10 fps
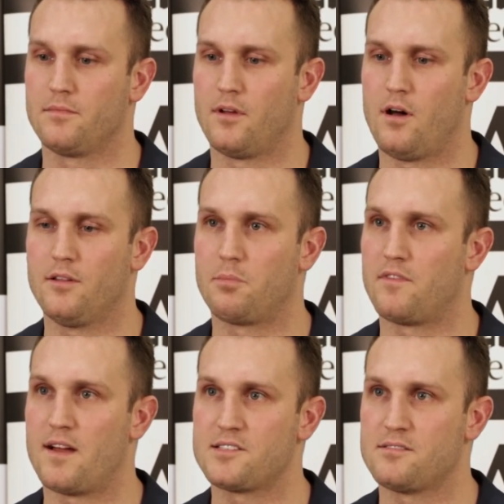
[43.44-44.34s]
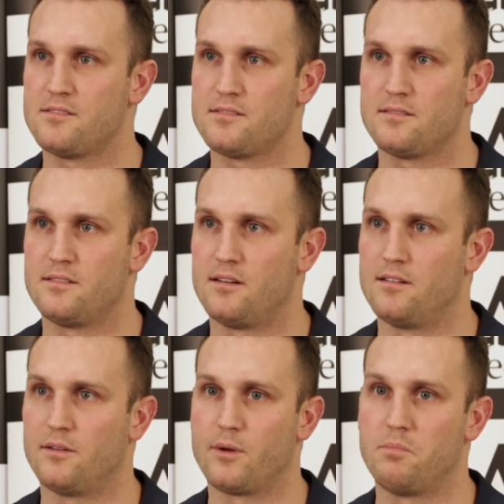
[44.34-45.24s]
all the professionals that are
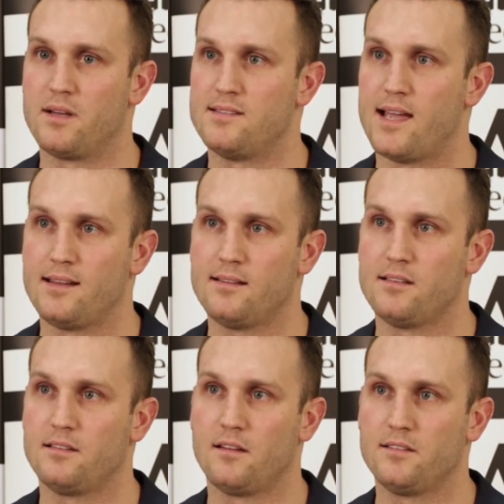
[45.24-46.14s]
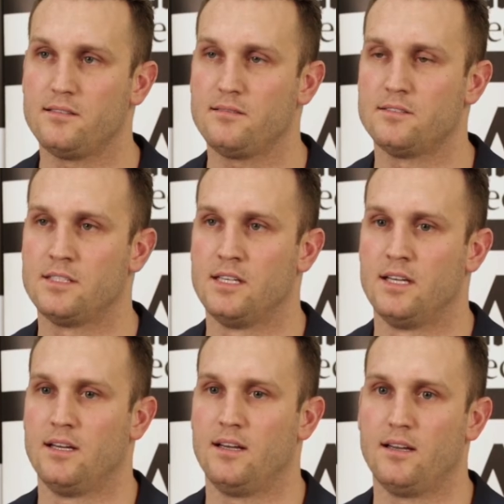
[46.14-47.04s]
dealing with big data in London,
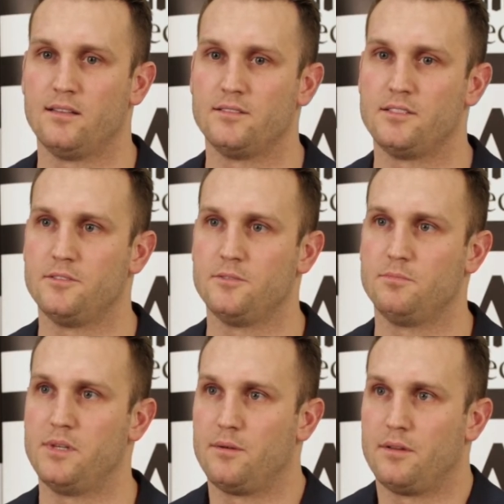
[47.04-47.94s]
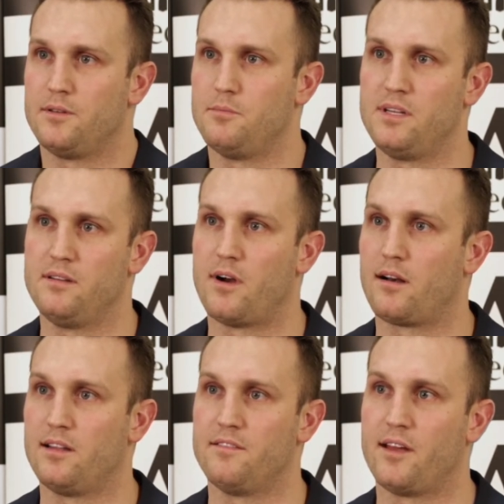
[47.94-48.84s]
and to be able to be
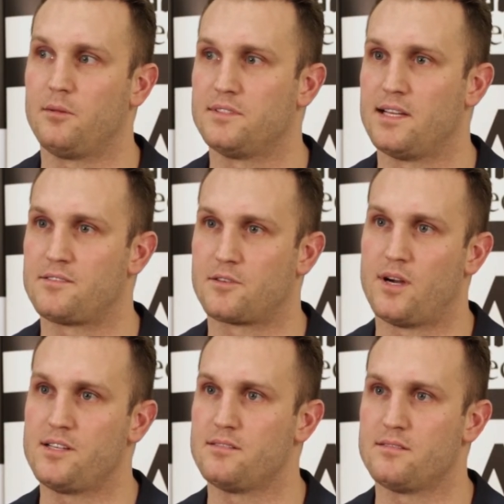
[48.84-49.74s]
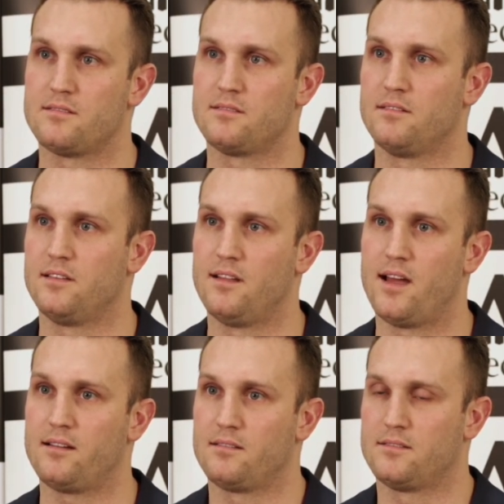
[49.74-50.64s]
readily available to answer questions in
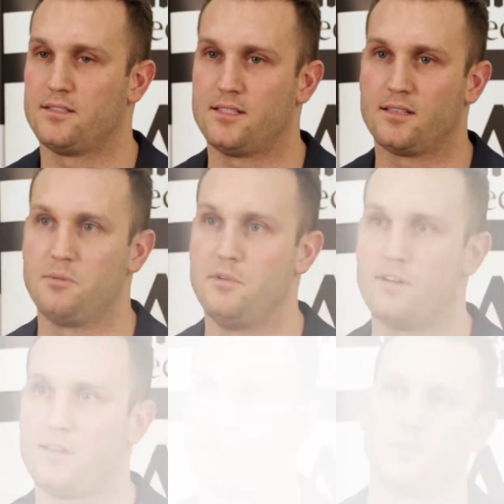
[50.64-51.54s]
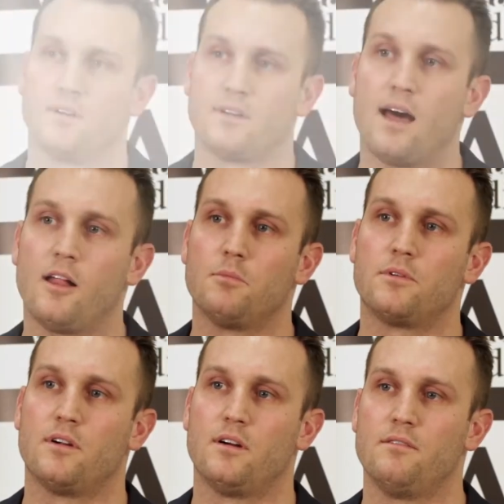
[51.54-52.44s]
that community. The
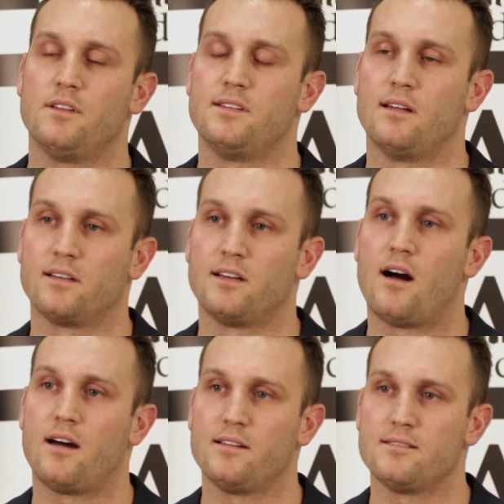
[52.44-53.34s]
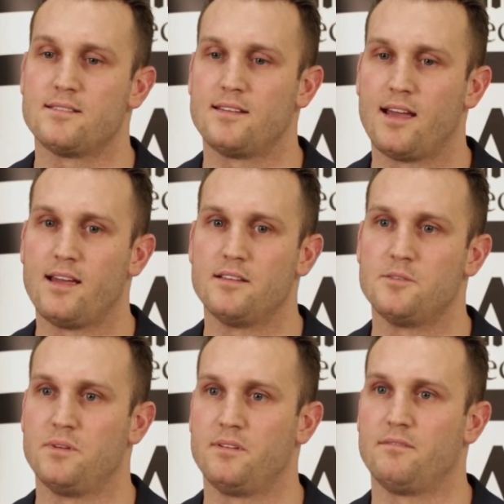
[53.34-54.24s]
caliber of the delegate audience today has
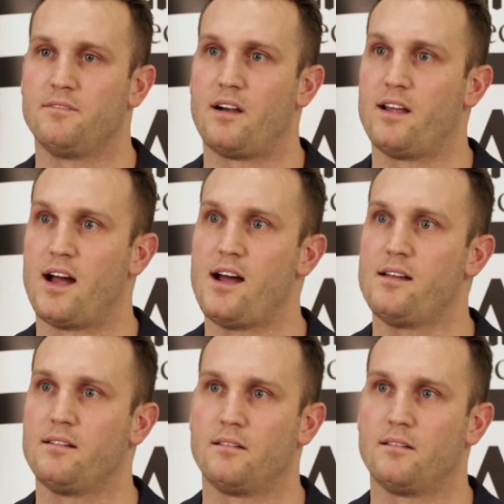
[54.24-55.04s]
been very high.